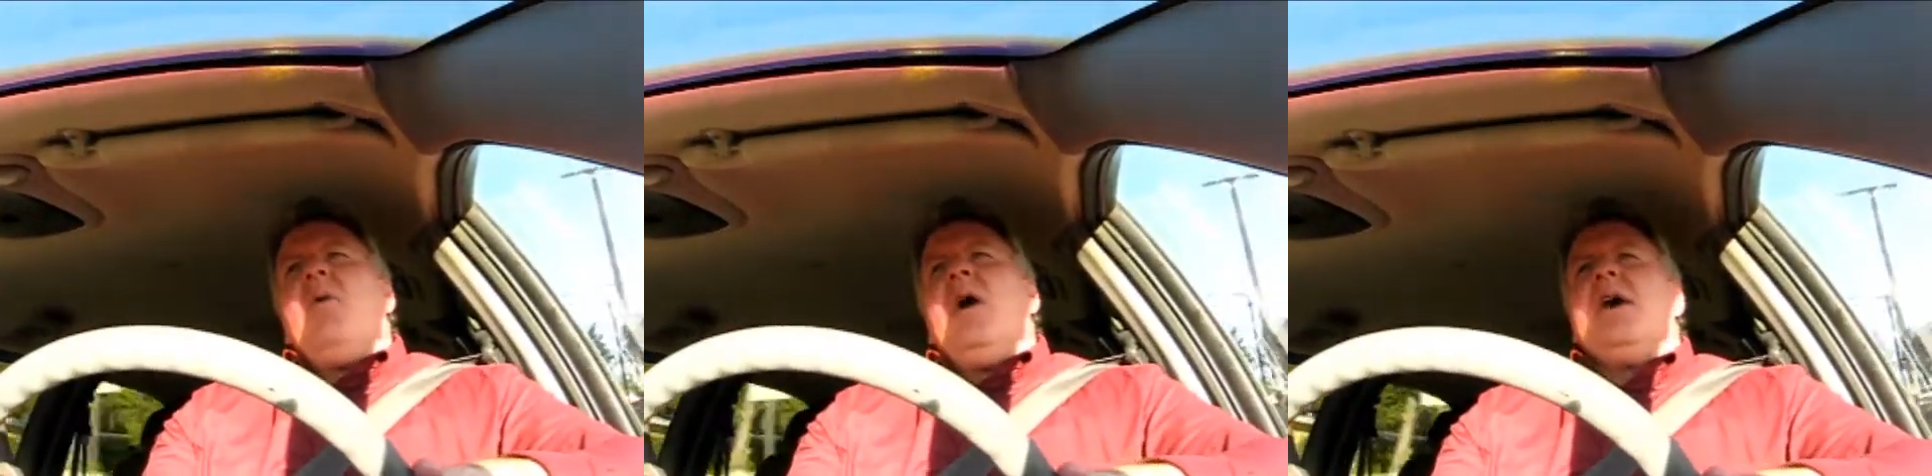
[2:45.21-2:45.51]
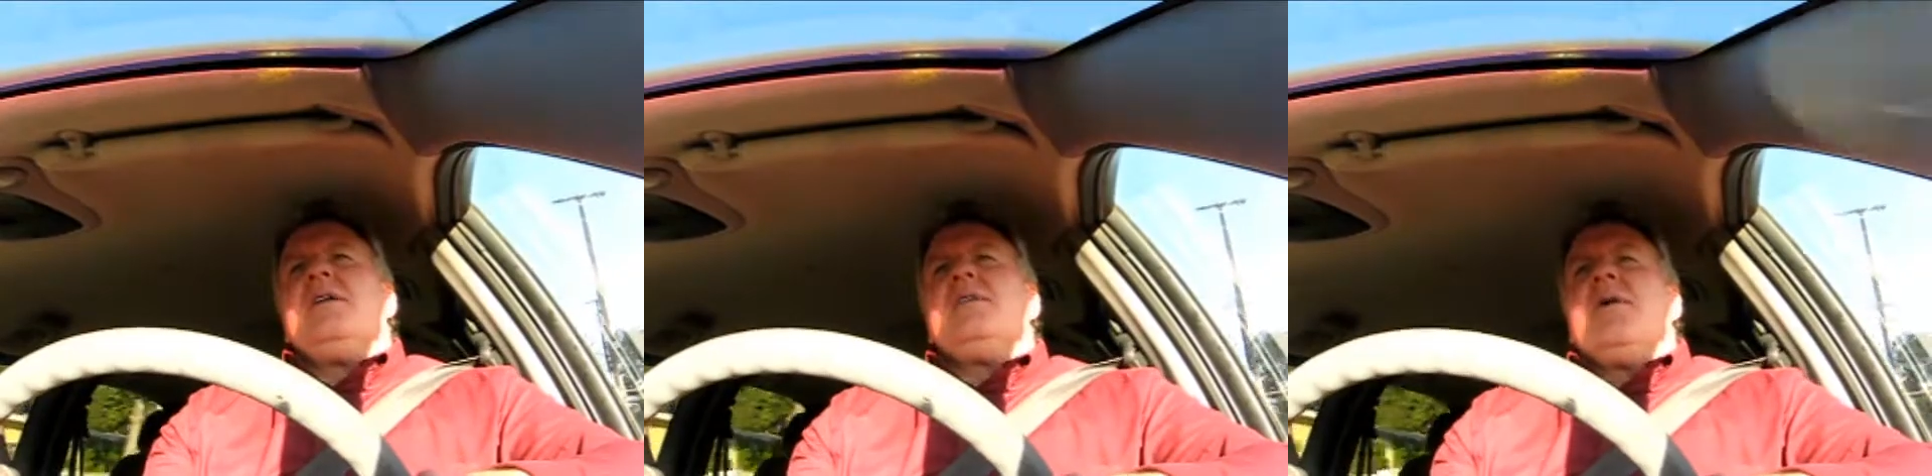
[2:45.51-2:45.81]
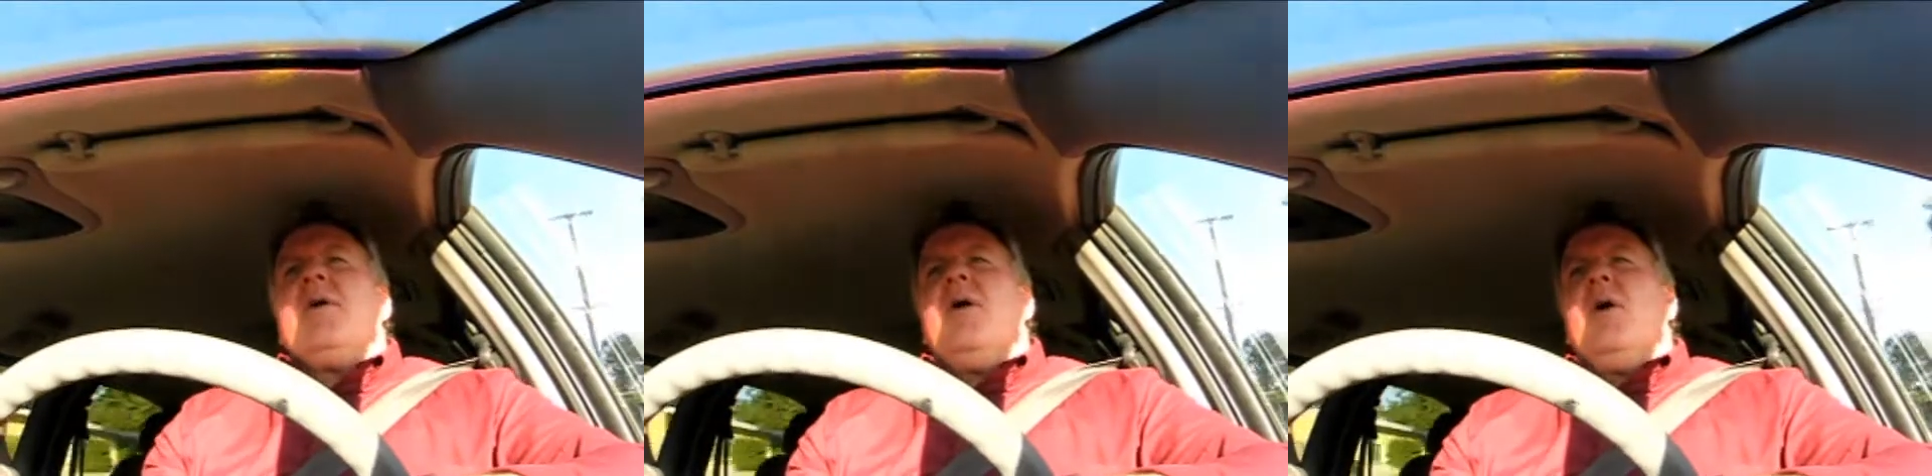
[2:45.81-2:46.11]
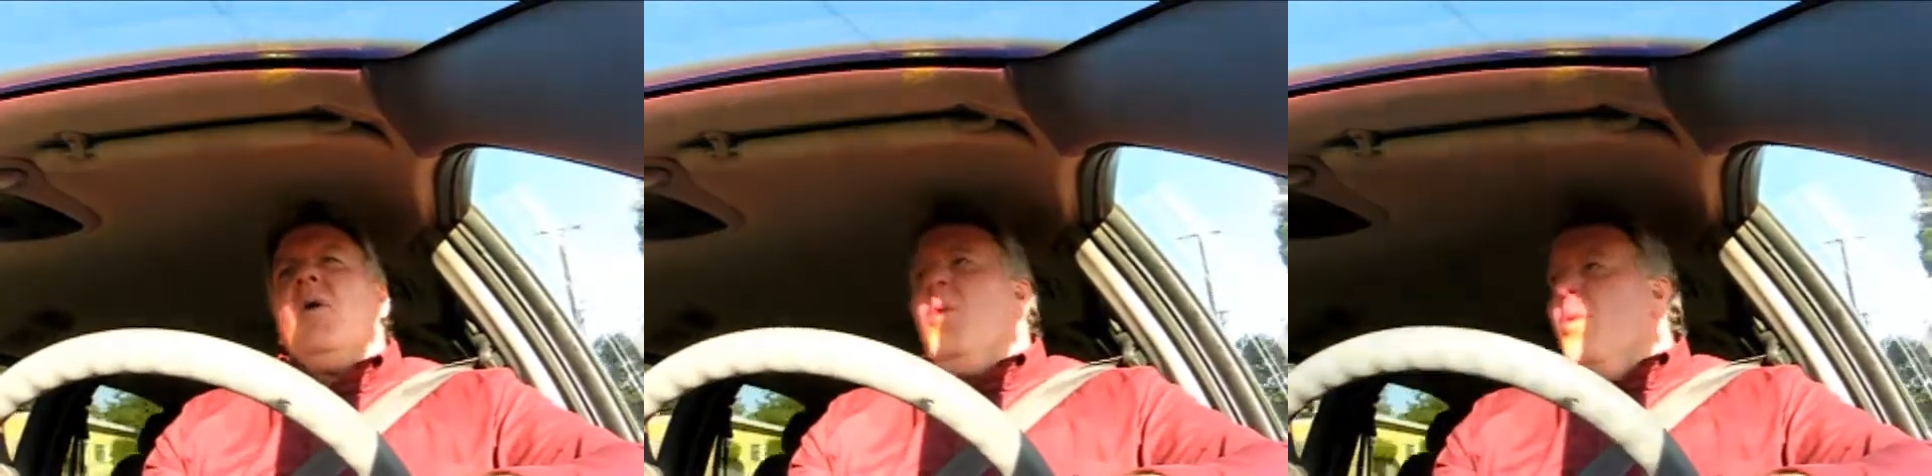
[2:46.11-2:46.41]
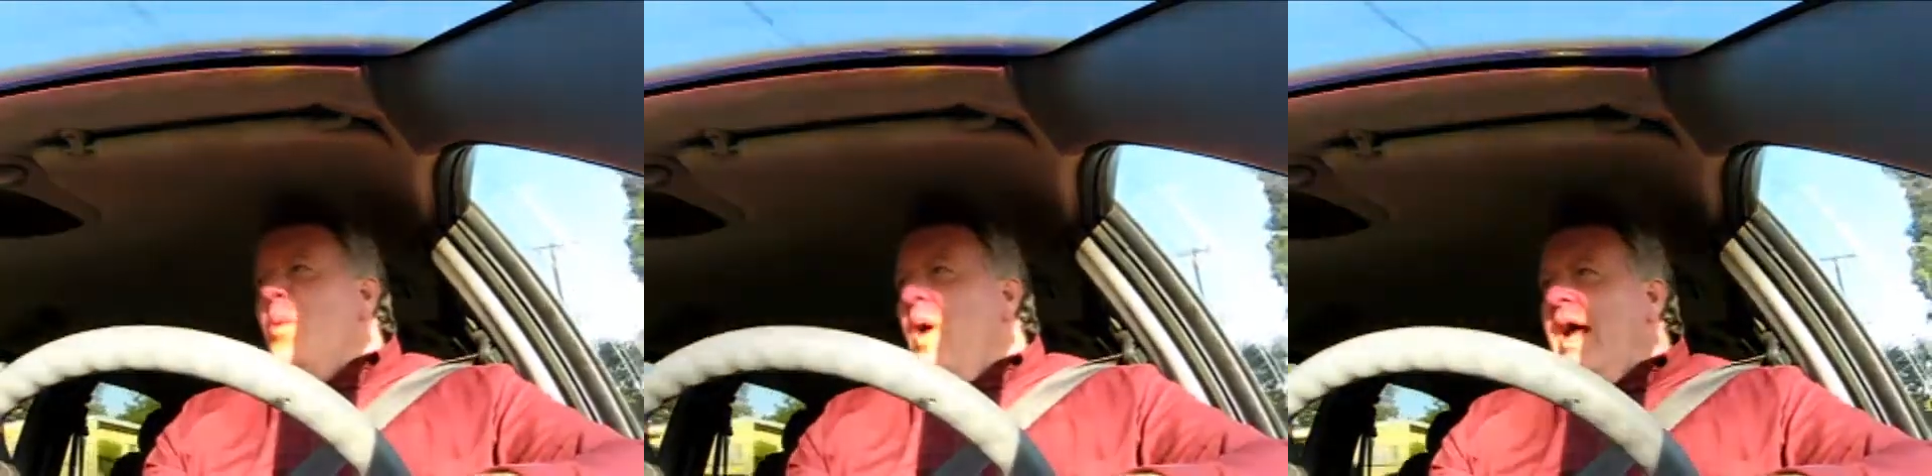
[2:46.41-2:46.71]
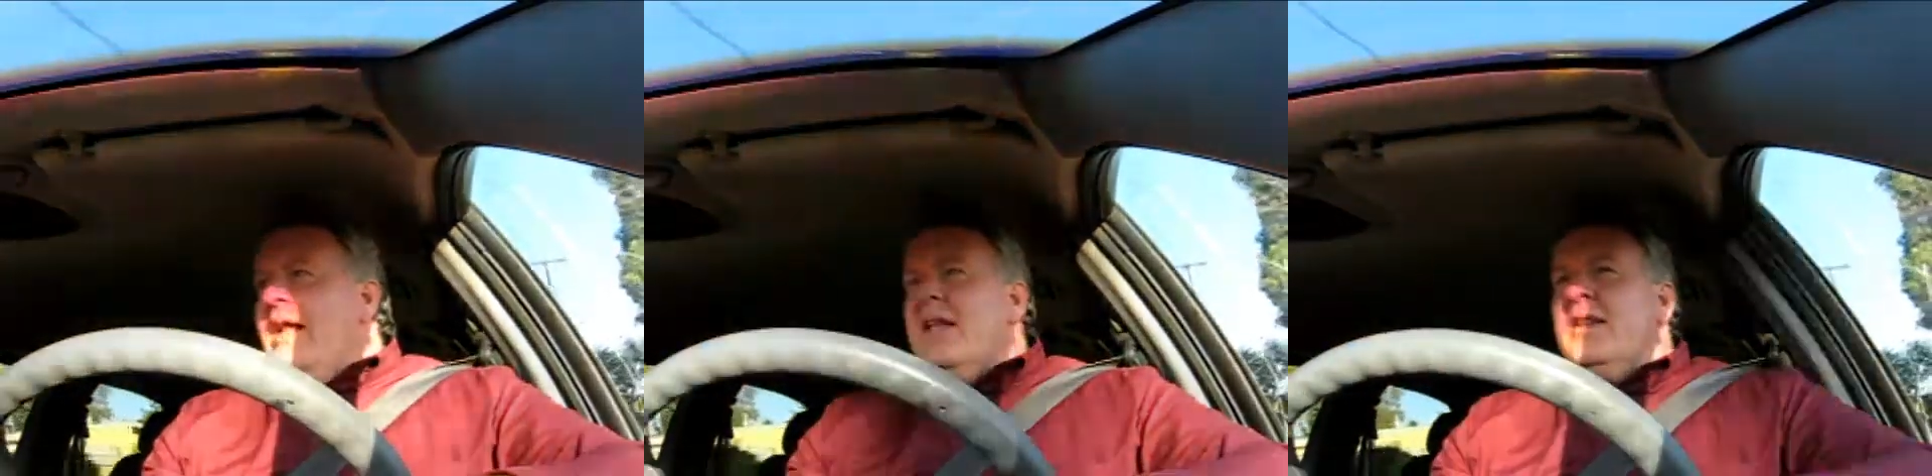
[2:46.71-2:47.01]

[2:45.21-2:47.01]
was what